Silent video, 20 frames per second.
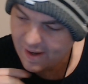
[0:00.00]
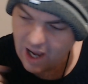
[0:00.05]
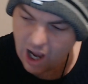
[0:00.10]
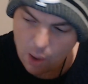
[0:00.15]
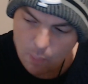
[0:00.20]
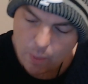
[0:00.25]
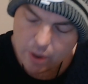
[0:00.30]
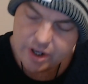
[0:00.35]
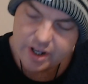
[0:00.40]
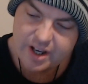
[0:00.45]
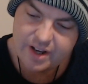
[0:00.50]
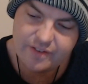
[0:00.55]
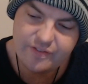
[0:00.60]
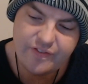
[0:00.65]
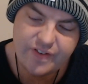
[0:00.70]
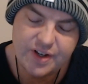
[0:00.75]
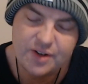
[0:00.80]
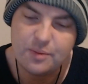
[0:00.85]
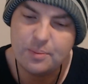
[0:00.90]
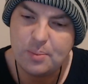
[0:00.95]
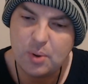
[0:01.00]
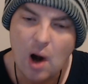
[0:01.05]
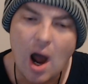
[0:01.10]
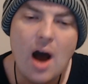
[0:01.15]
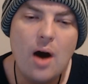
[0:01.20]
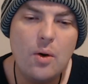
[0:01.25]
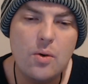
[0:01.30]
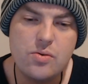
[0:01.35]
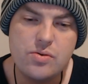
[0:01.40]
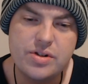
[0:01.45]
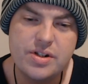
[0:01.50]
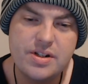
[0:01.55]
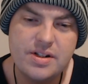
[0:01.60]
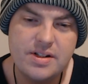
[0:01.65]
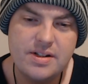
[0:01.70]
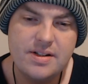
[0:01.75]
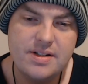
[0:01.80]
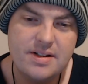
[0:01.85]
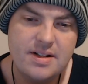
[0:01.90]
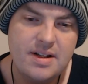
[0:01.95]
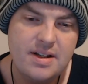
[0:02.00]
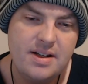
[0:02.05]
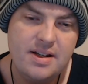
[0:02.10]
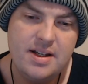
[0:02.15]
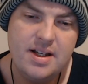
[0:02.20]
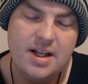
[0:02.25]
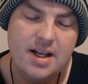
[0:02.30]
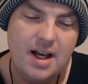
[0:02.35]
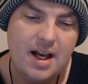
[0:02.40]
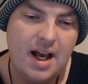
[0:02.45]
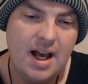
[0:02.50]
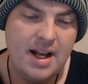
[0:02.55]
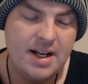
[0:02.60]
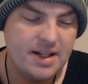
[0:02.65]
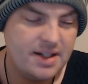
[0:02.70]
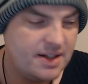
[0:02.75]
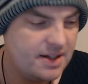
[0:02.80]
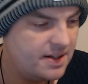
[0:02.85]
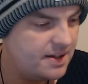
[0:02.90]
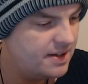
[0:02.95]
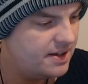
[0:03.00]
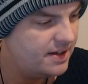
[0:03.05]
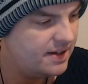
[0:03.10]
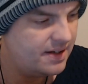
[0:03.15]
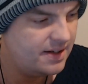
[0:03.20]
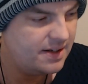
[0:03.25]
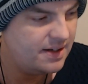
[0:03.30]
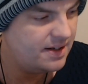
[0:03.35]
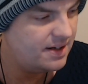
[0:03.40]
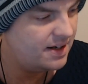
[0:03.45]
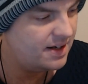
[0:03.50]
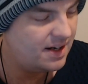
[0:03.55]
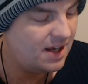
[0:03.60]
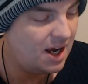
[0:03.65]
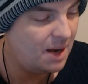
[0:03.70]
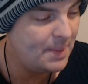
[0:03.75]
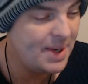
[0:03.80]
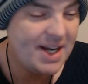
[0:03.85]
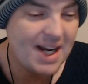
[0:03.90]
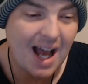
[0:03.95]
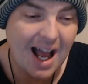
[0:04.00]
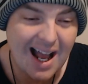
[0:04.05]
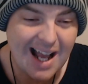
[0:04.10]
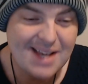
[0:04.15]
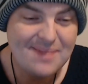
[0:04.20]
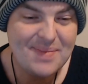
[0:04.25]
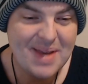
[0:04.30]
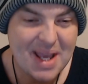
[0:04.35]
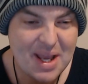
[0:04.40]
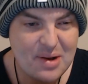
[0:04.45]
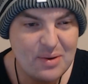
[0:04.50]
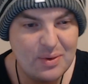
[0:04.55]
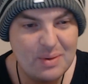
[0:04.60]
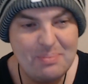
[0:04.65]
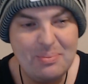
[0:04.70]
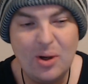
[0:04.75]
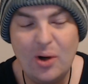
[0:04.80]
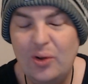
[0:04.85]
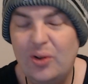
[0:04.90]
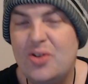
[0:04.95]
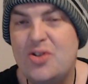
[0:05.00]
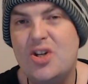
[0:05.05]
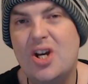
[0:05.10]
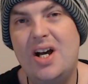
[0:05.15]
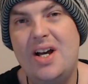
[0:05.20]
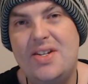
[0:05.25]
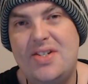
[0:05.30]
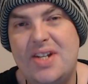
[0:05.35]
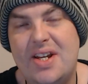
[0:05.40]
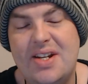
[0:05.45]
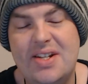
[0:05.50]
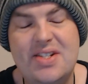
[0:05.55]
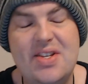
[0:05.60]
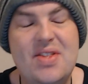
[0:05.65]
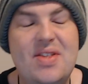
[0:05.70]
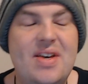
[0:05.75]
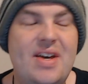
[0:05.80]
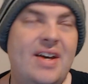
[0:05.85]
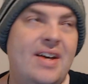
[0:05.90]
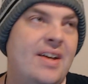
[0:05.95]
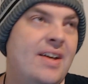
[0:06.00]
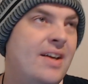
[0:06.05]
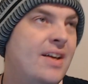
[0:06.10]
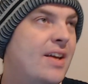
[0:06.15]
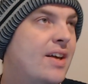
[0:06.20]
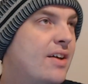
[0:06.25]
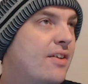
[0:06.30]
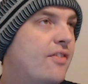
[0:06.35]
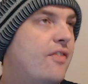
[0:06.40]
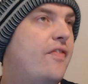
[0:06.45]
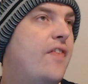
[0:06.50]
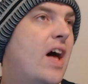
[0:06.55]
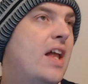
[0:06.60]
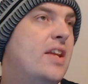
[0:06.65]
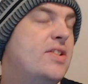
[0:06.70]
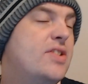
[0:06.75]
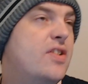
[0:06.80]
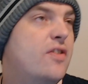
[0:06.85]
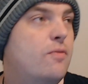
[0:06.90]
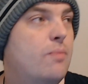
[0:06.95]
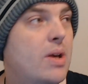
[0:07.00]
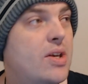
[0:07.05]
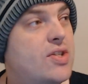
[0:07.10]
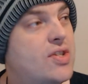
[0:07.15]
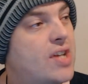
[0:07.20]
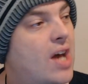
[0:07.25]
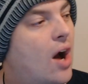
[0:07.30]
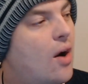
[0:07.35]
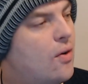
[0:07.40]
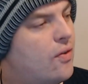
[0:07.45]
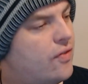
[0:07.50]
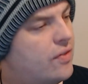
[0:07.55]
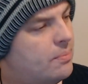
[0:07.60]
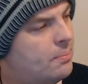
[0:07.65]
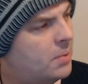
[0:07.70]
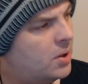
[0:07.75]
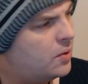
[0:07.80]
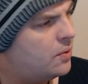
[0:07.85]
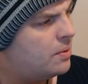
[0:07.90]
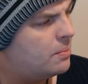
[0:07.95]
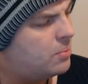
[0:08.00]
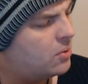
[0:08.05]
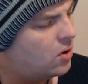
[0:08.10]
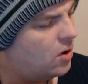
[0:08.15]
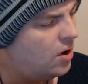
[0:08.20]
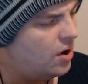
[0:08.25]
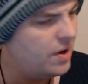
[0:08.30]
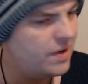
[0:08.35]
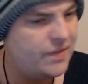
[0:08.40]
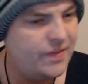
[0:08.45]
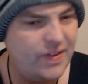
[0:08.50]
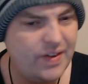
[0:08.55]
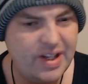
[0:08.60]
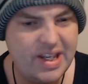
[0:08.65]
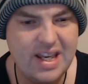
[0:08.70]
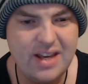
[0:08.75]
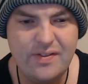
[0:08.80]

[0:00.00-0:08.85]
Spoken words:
want to feel proud. And I mean, I'm here apologising to the fans of myself and Blue Abroad for giving